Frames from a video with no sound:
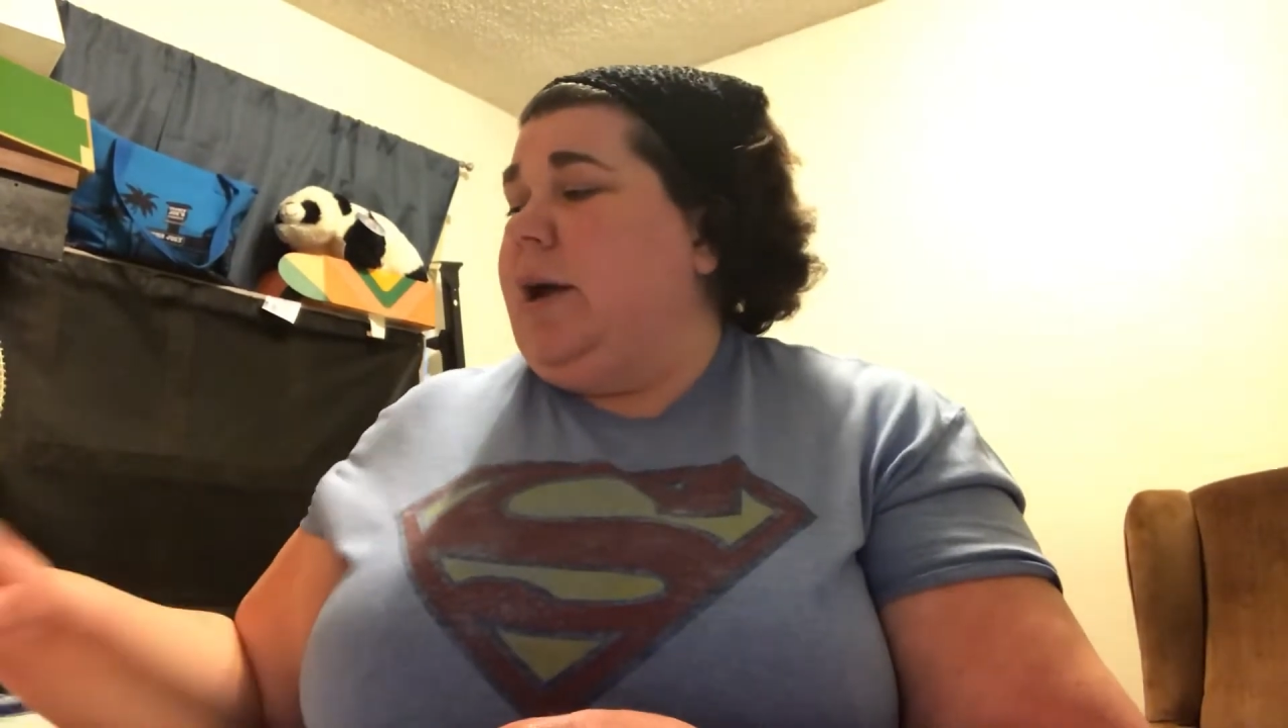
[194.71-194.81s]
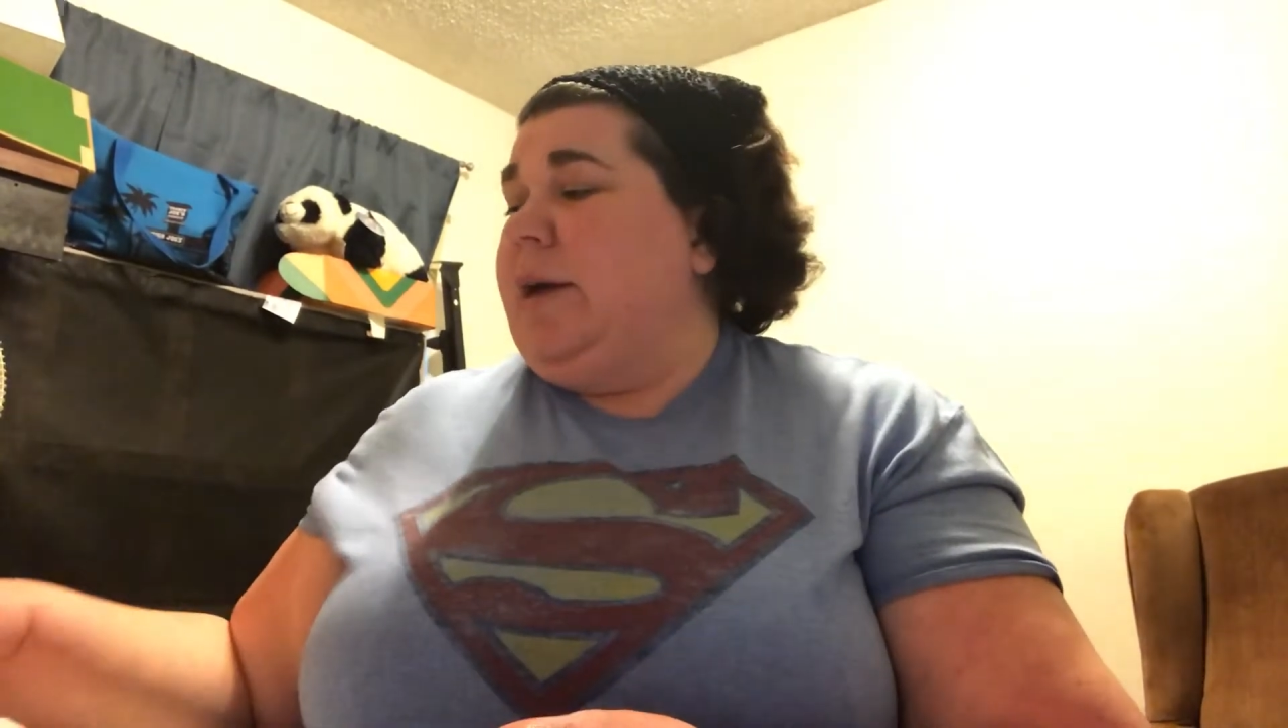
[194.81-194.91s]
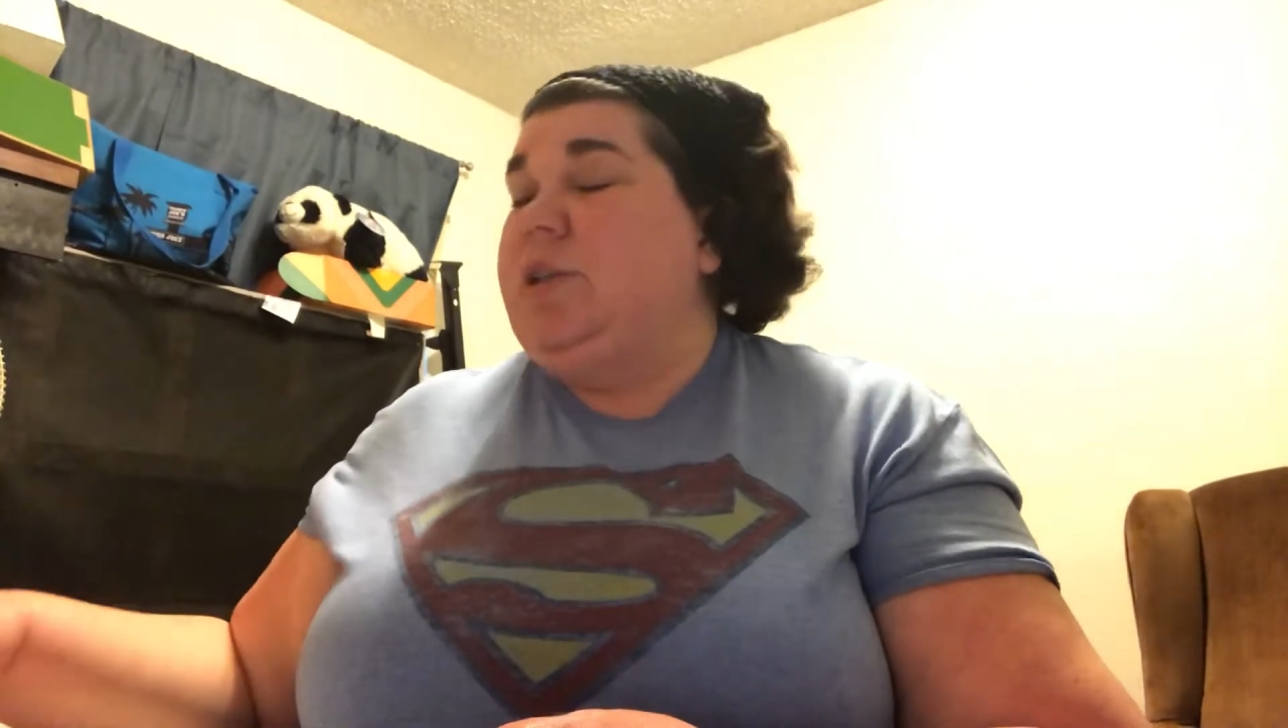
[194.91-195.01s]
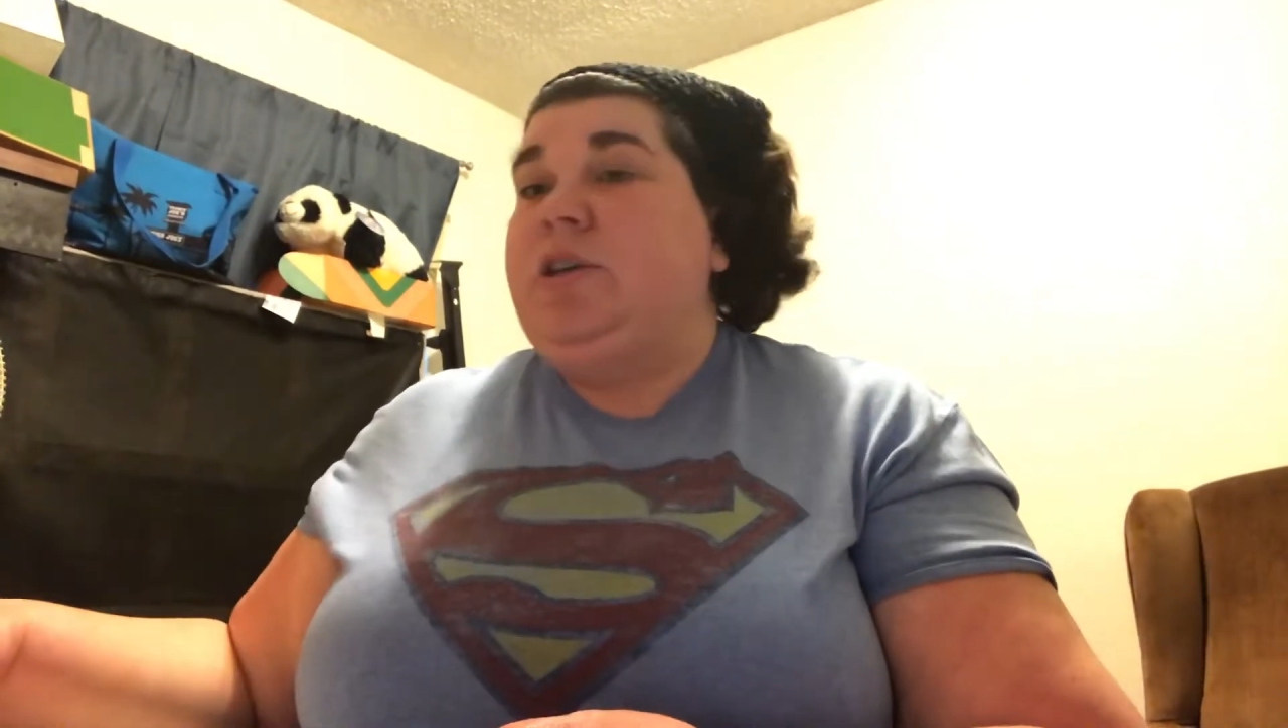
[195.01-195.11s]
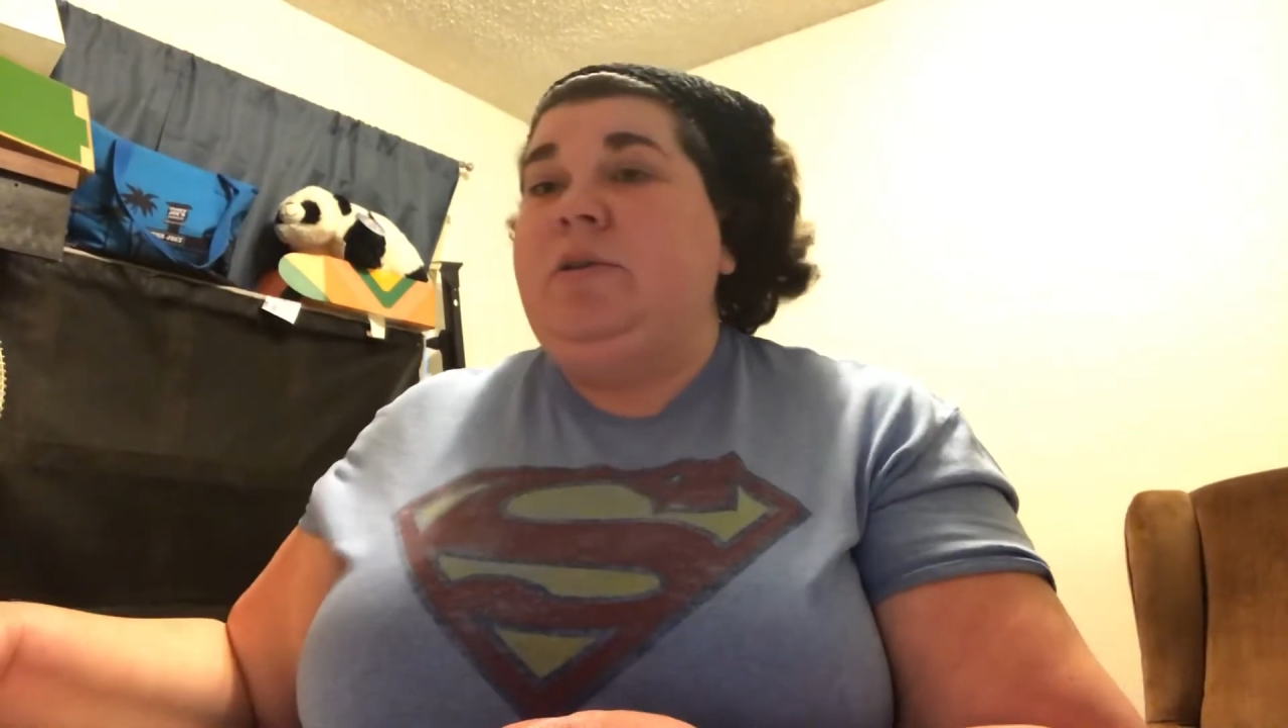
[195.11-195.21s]

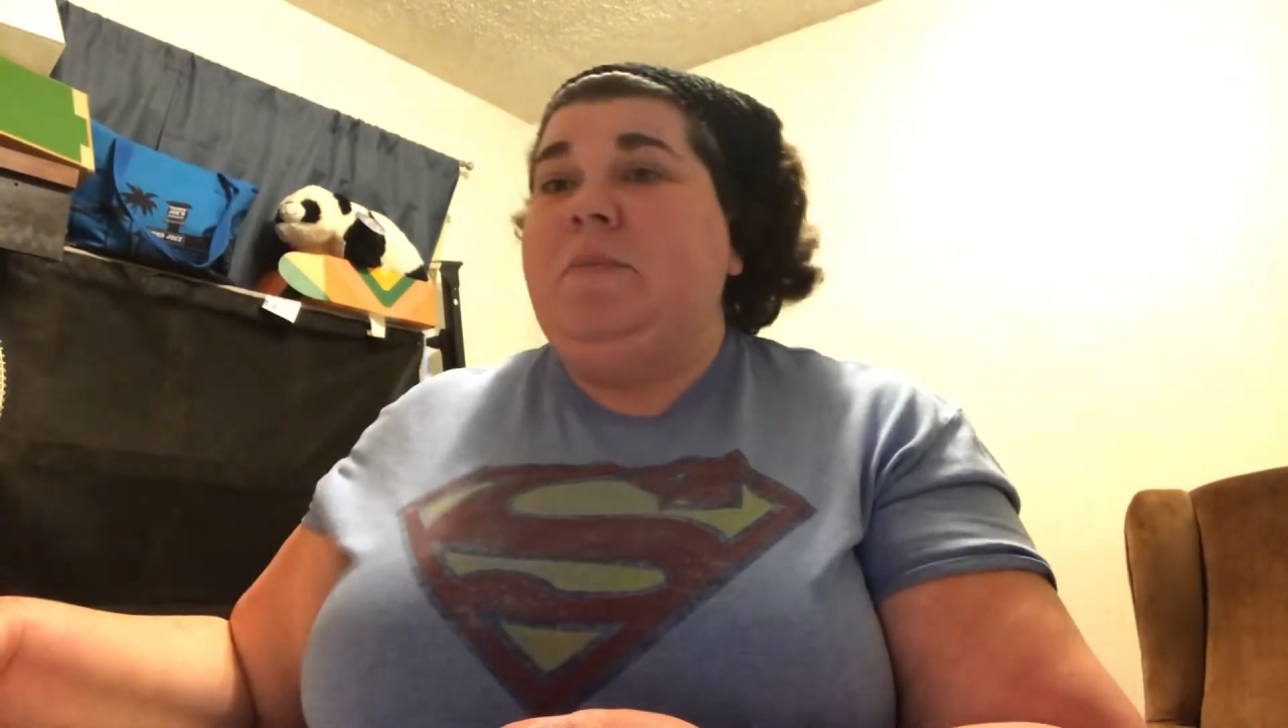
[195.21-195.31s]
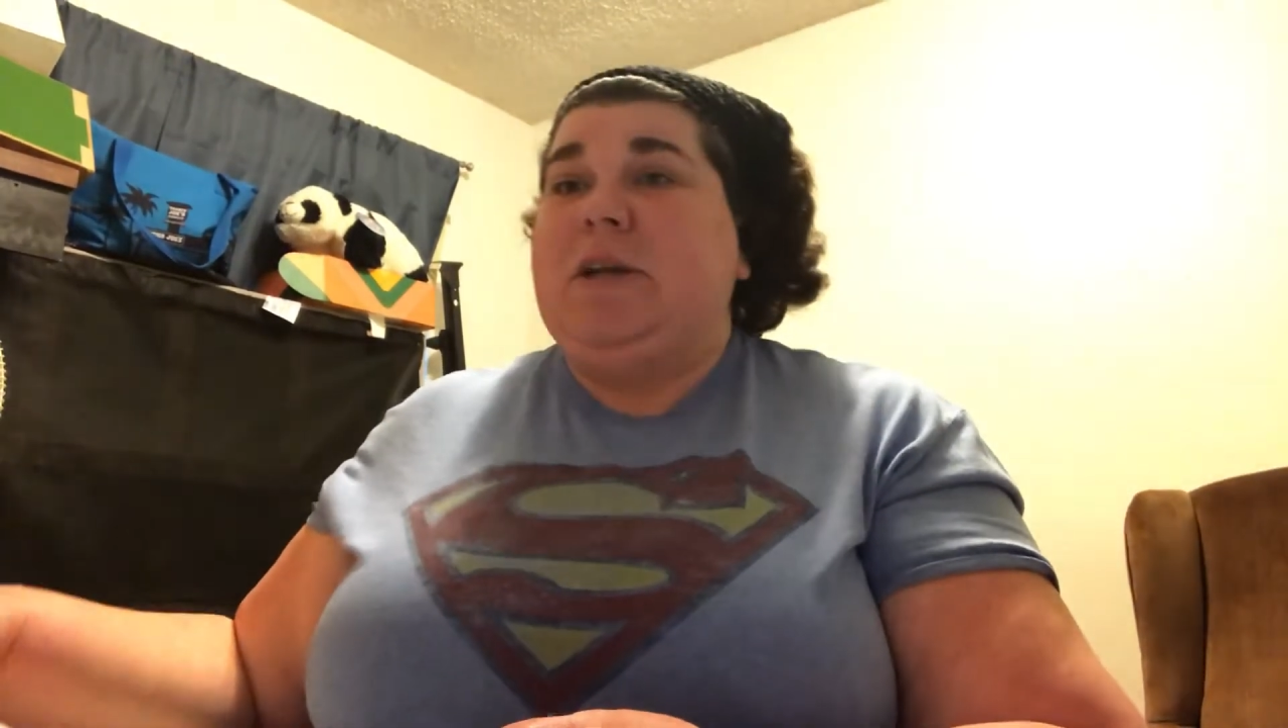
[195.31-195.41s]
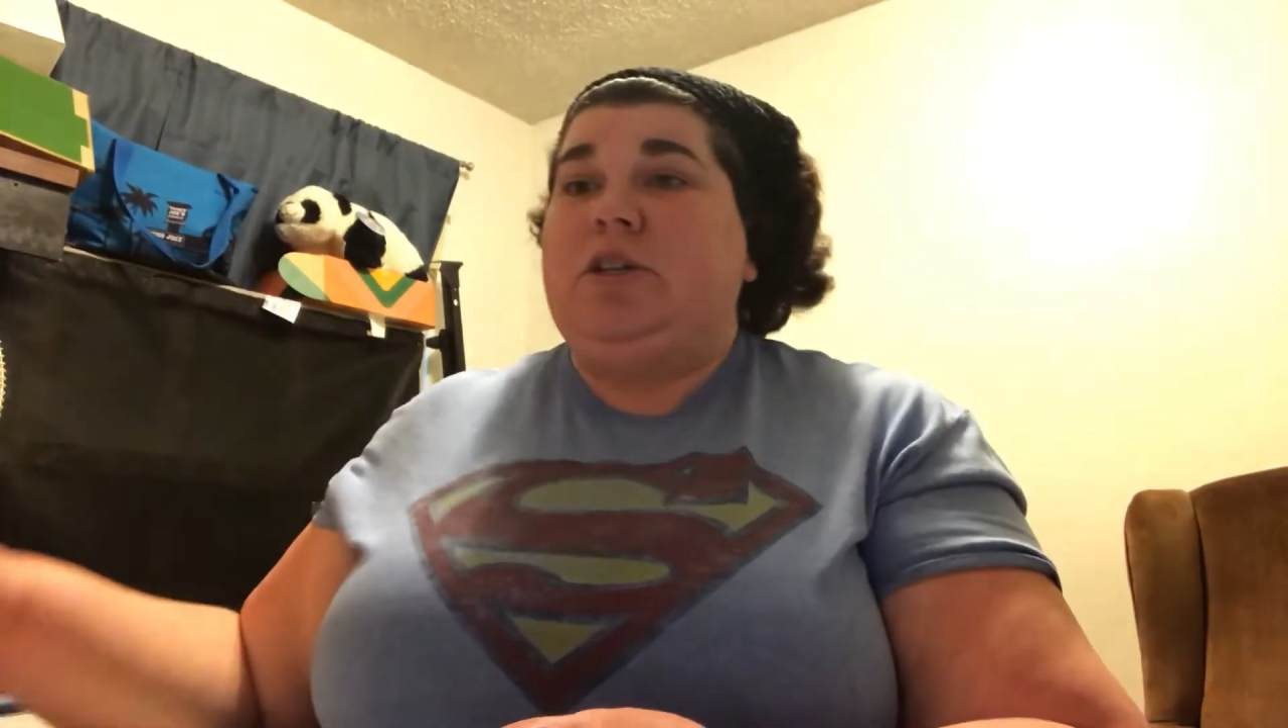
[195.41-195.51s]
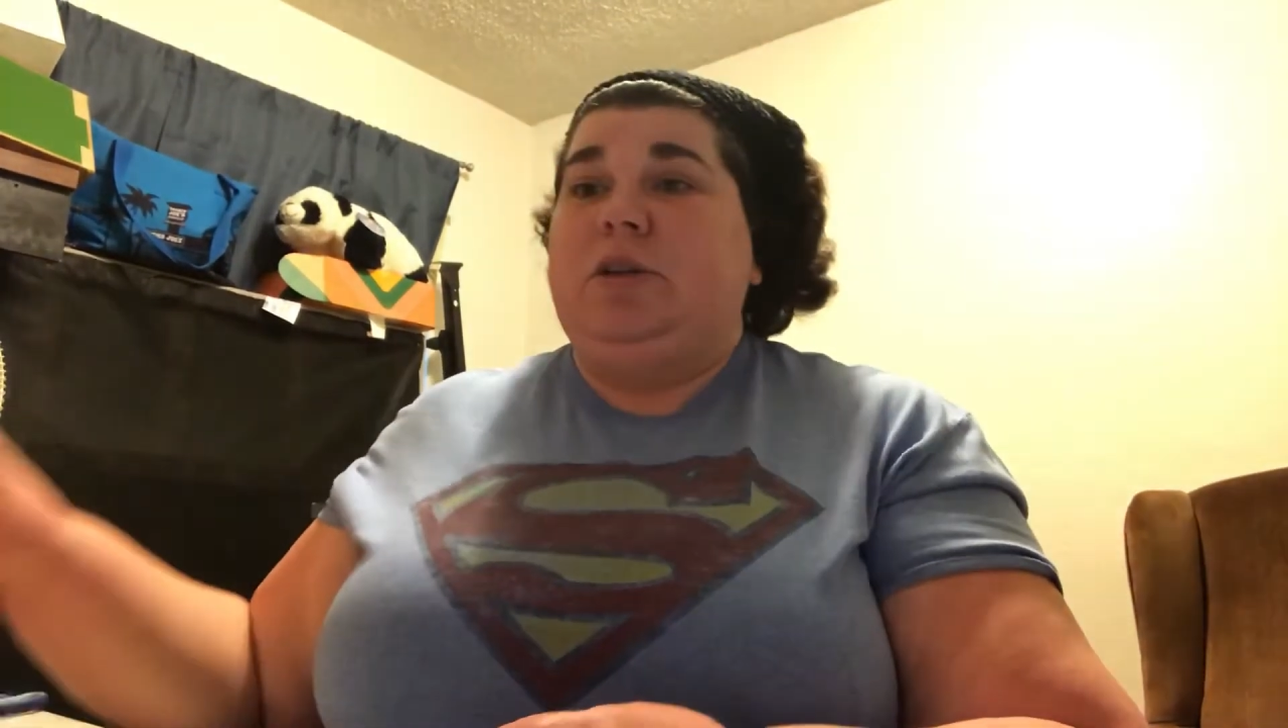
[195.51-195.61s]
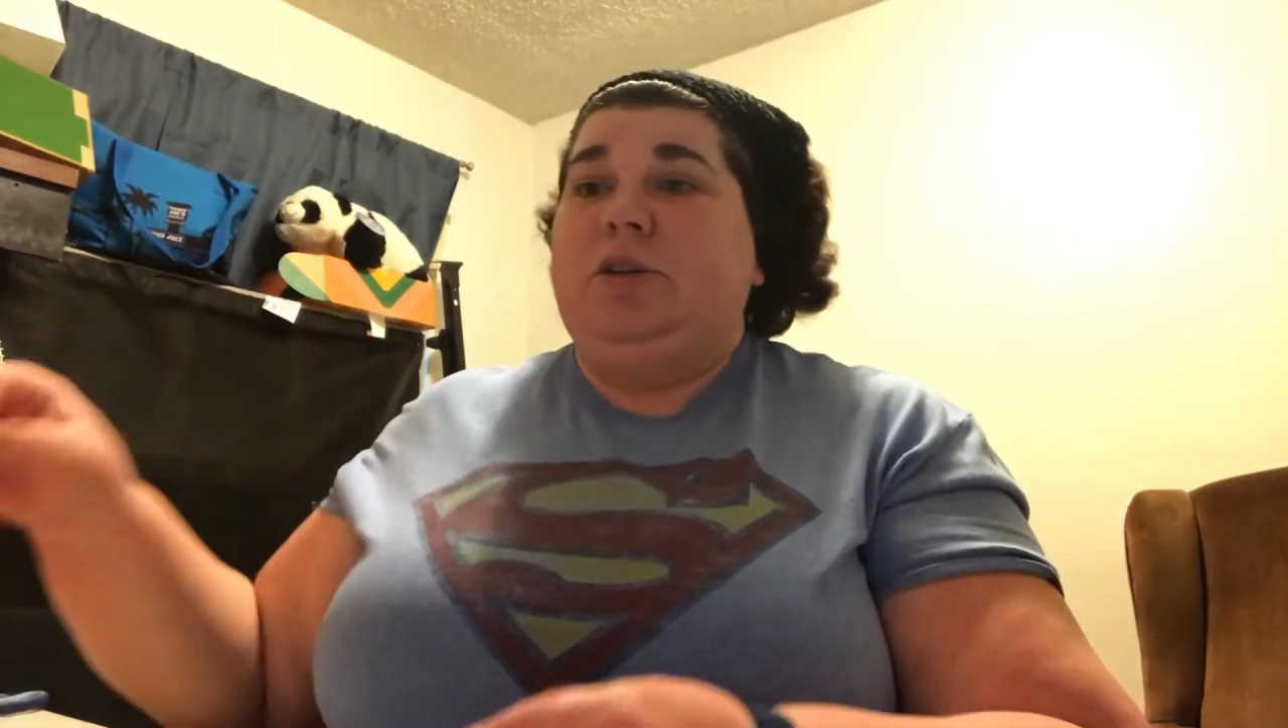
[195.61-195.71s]
a
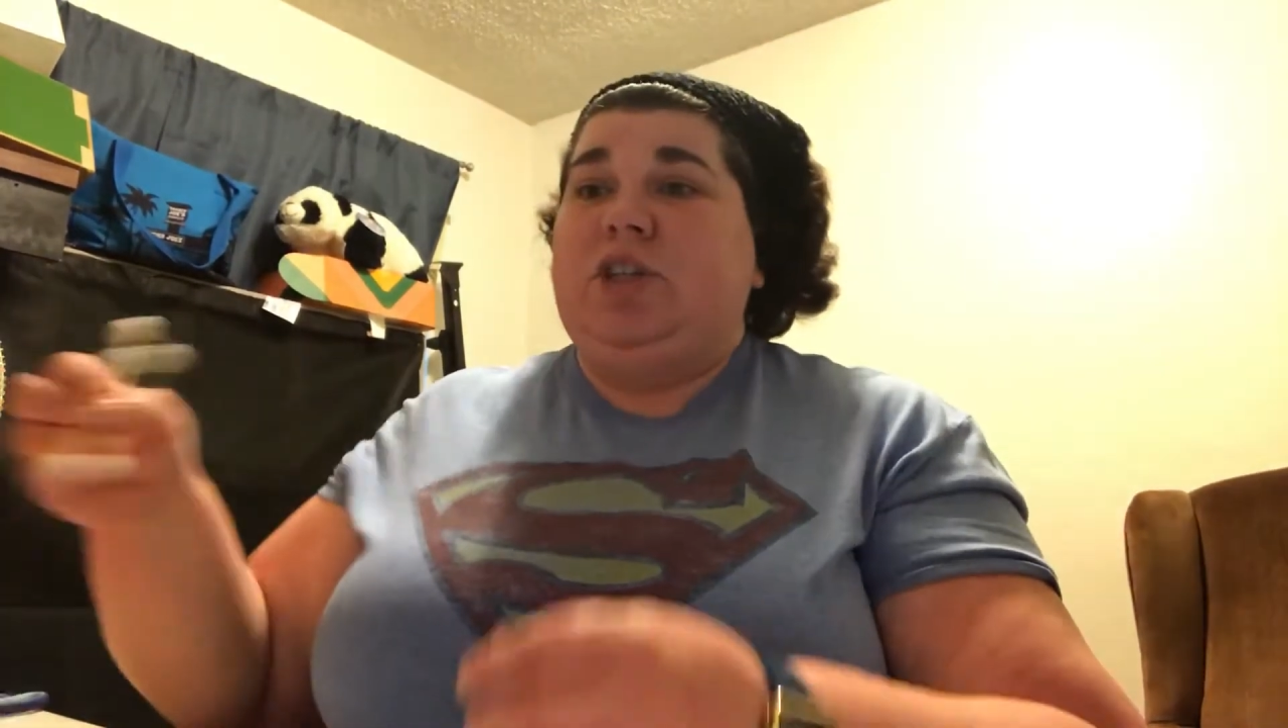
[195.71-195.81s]
2-dimensional